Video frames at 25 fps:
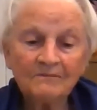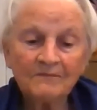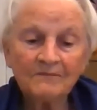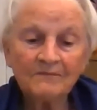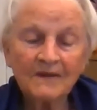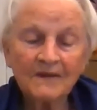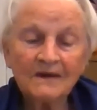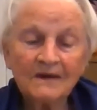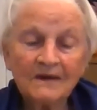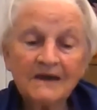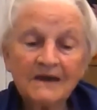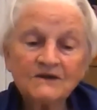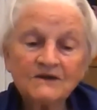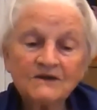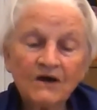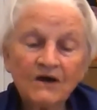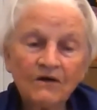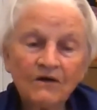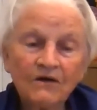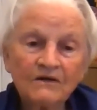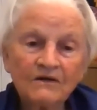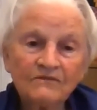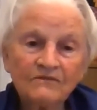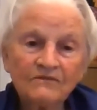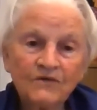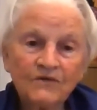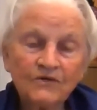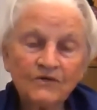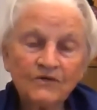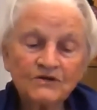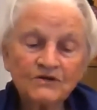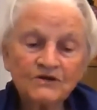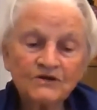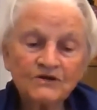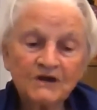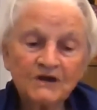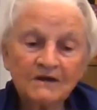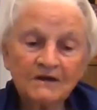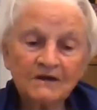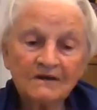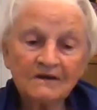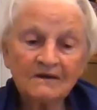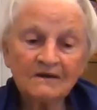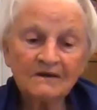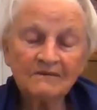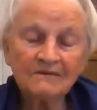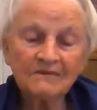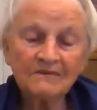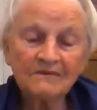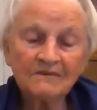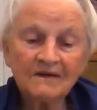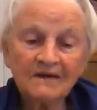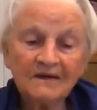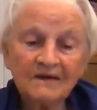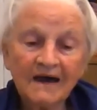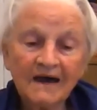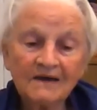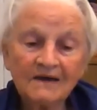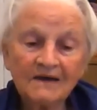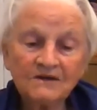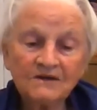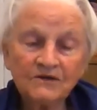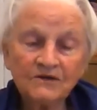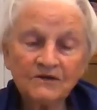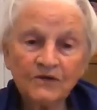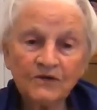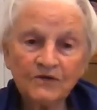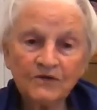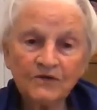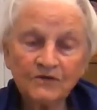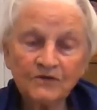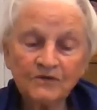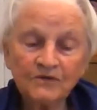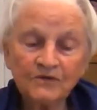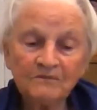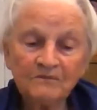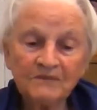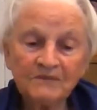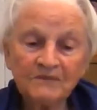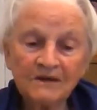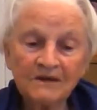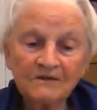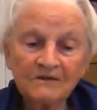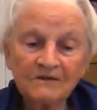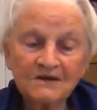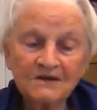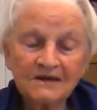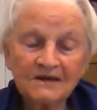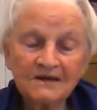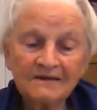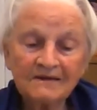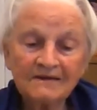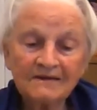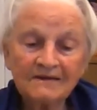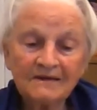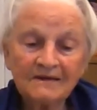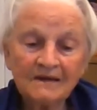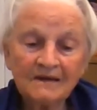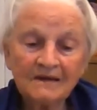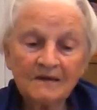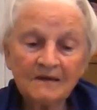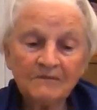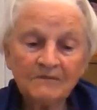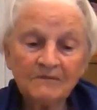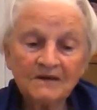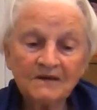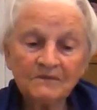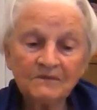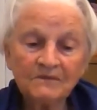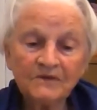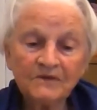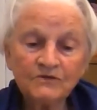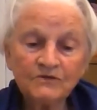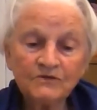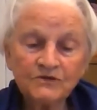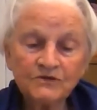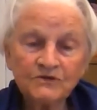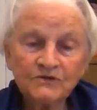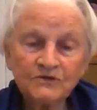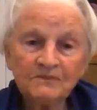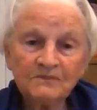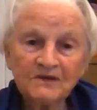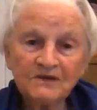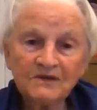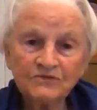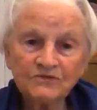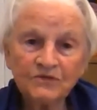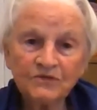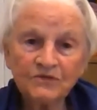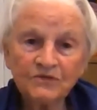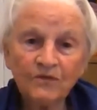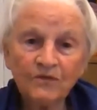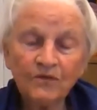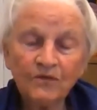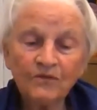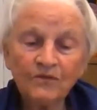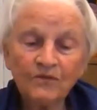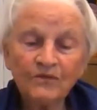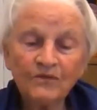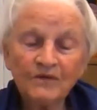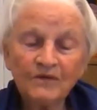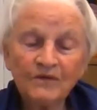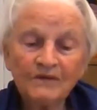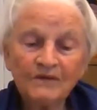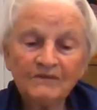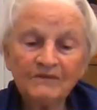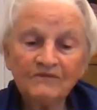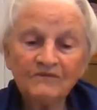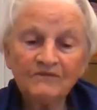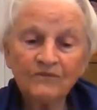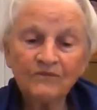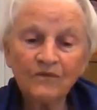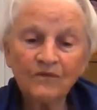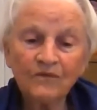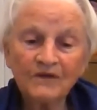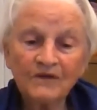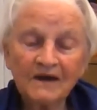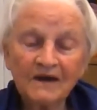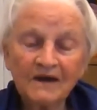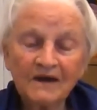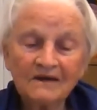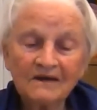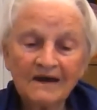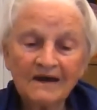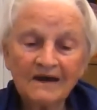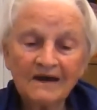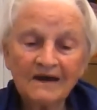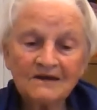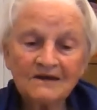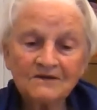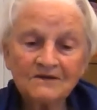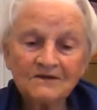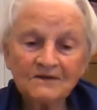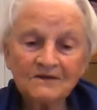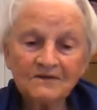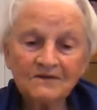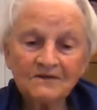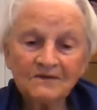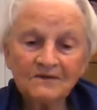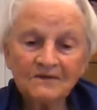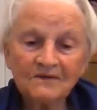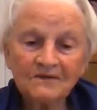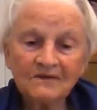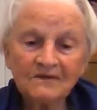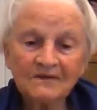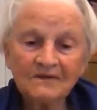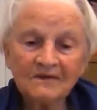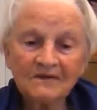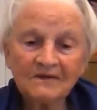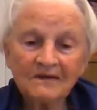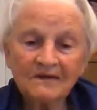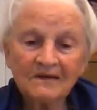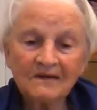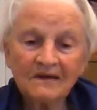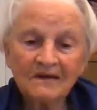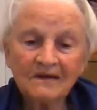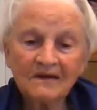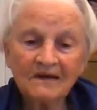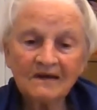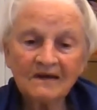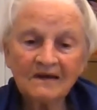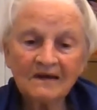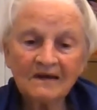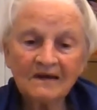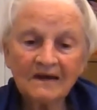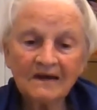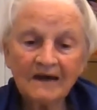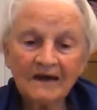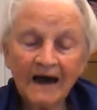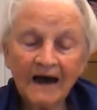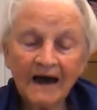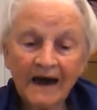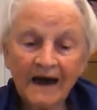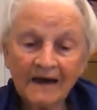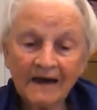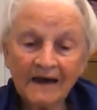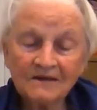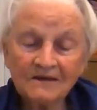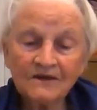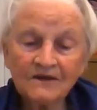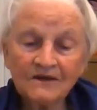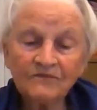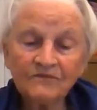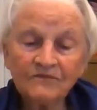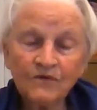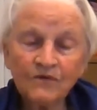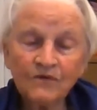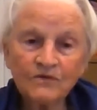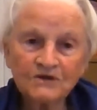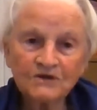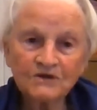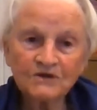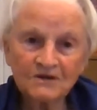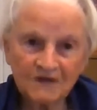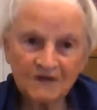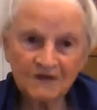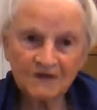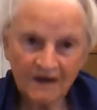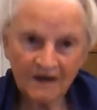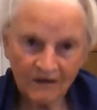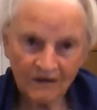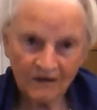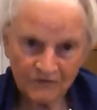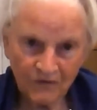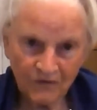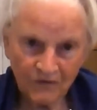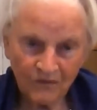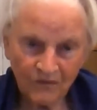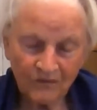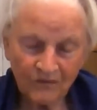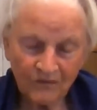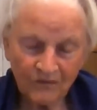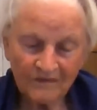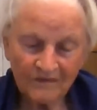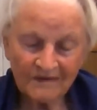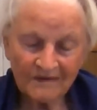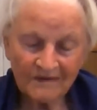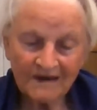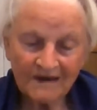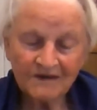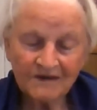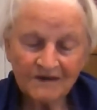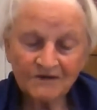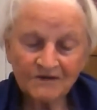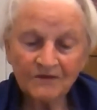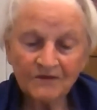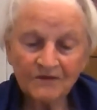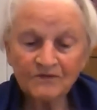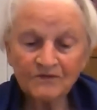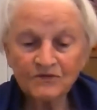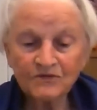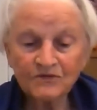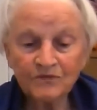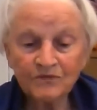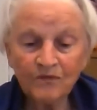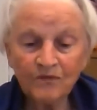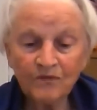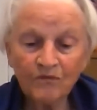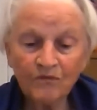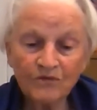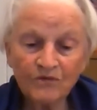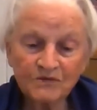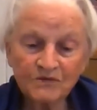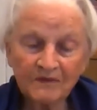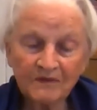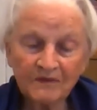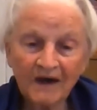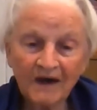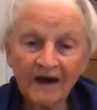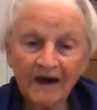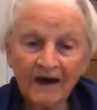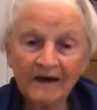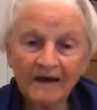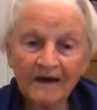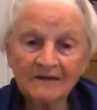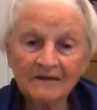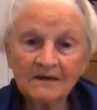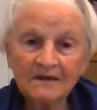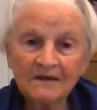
Later on, of course, Jaya had a yoga room built, but we used the Mitchell Hall before that. So, and of course the Scout Hall. So 2 halls were hired.